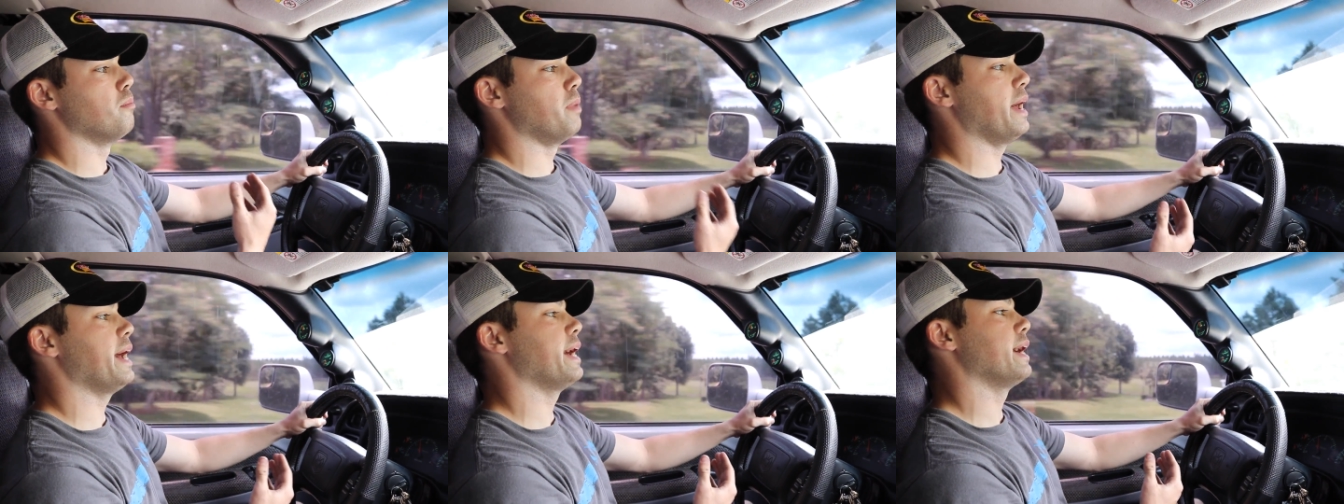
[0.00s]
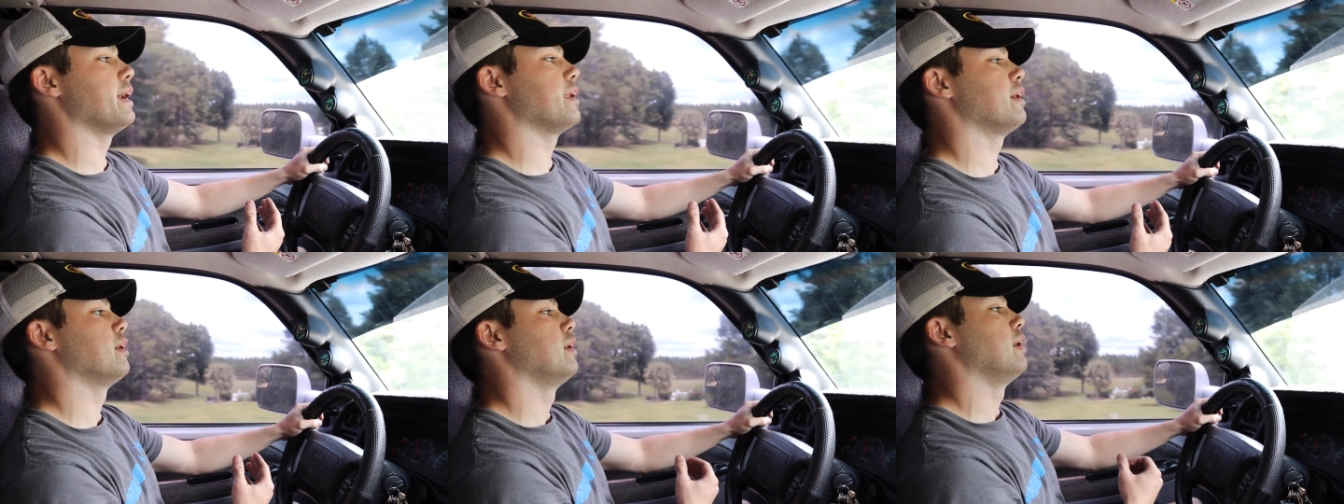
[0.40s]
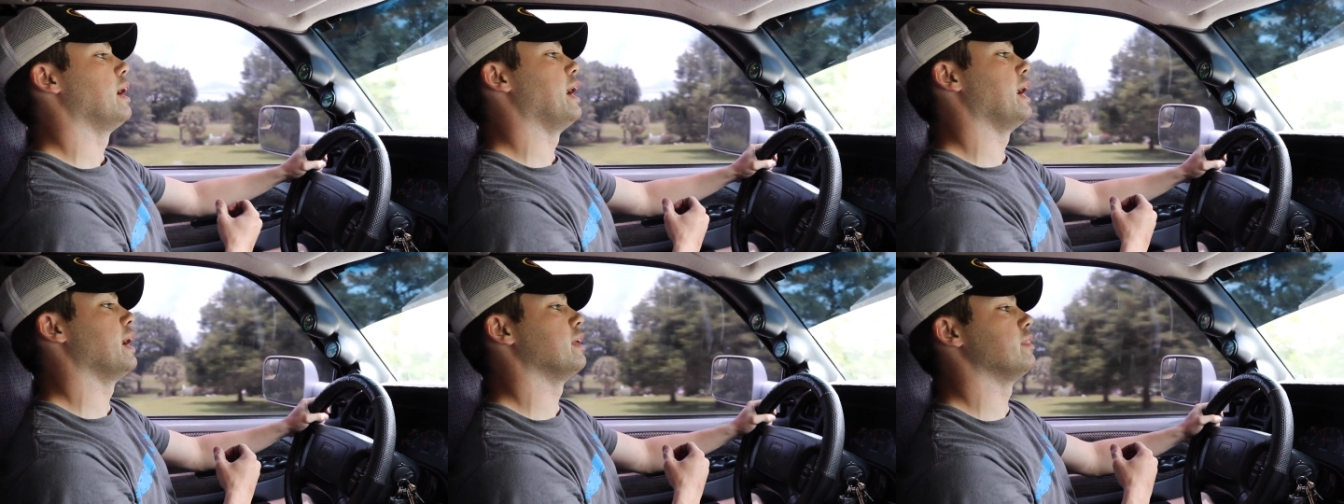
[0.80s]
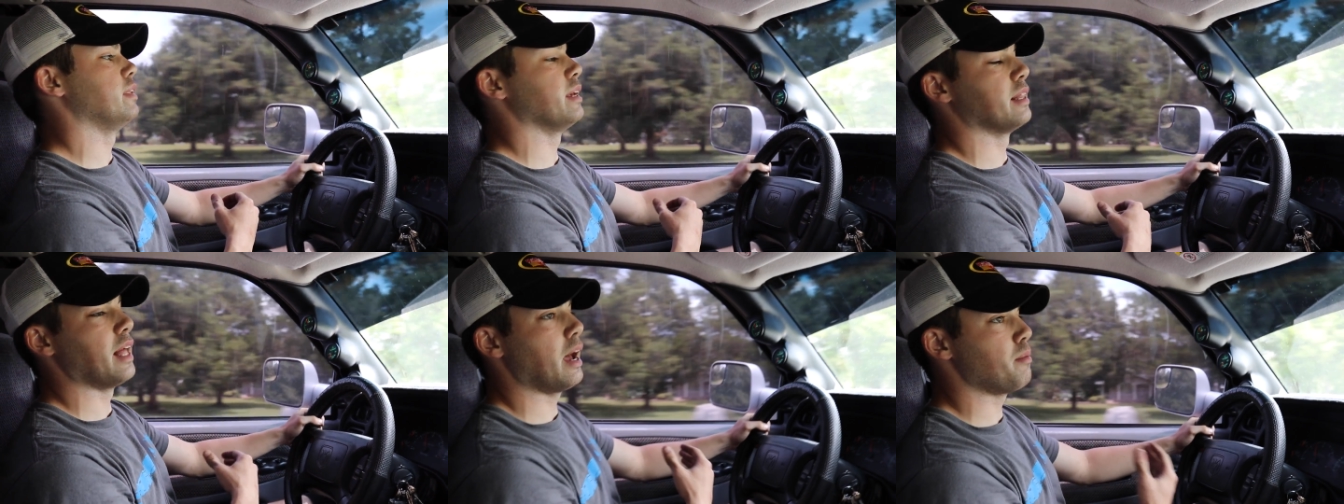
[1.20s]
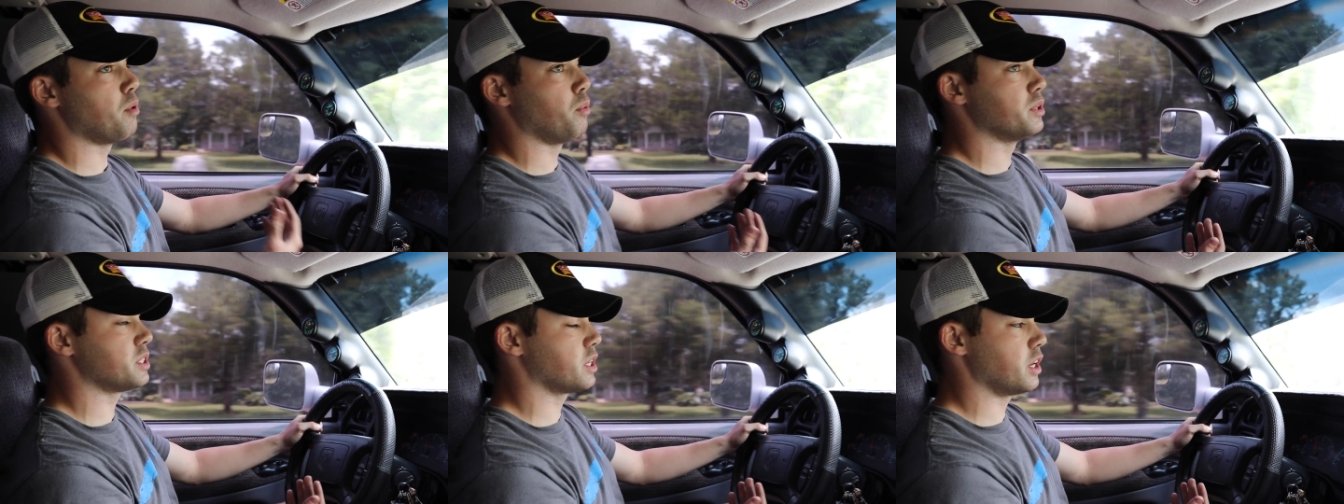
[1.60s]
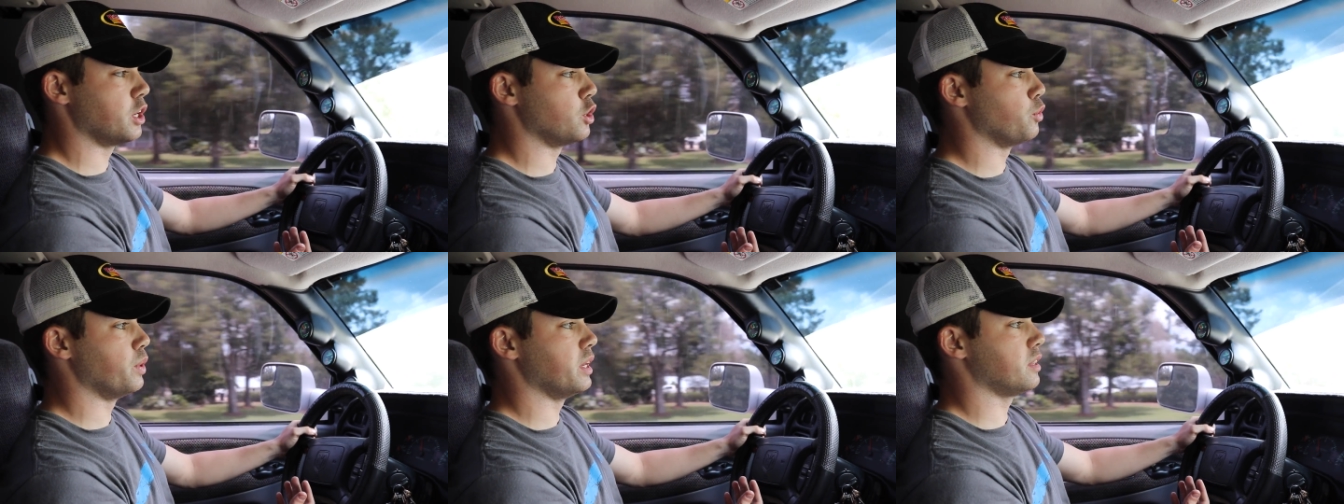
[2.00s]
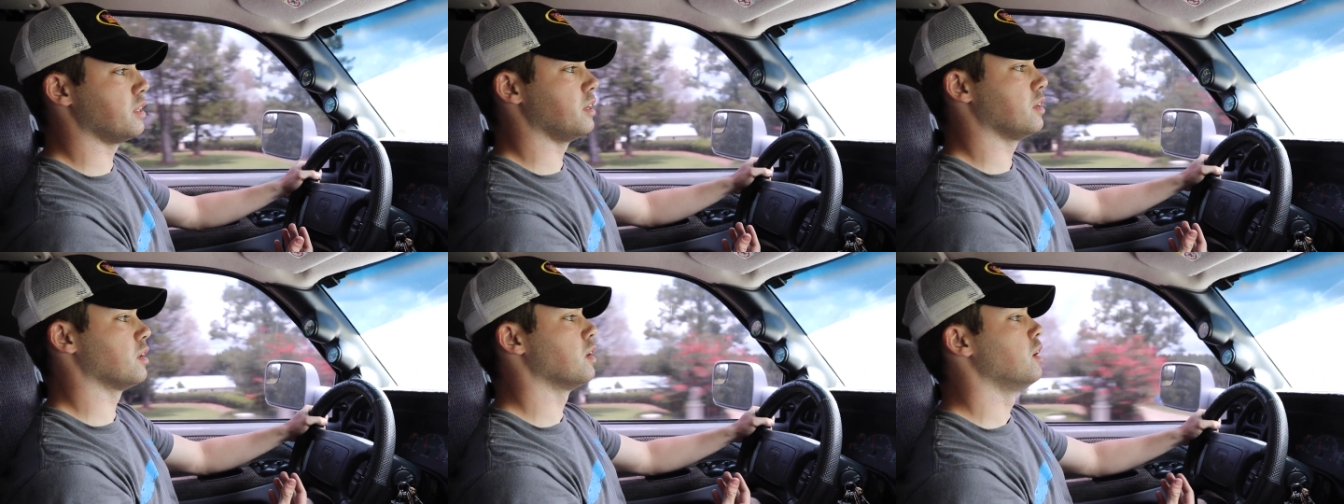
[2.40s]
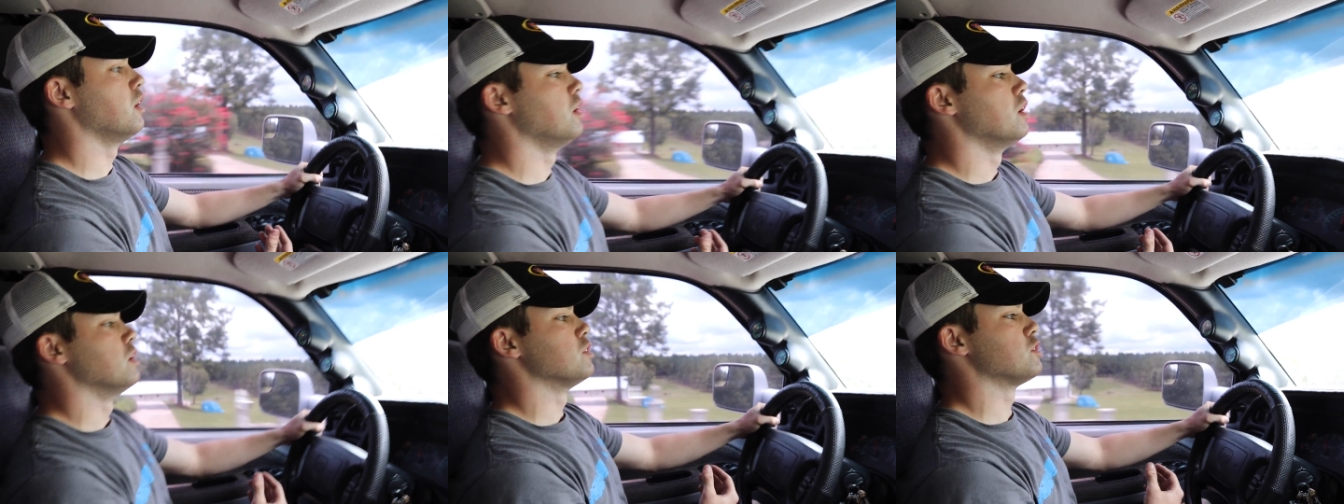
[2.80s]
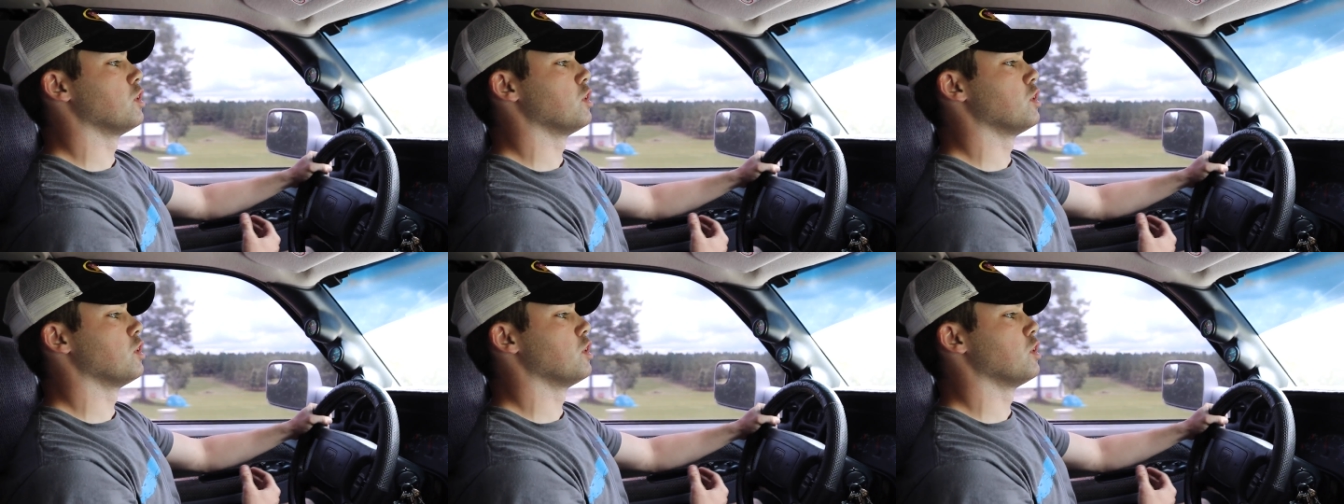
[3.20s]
bad and the alignment wasn't going to do anything.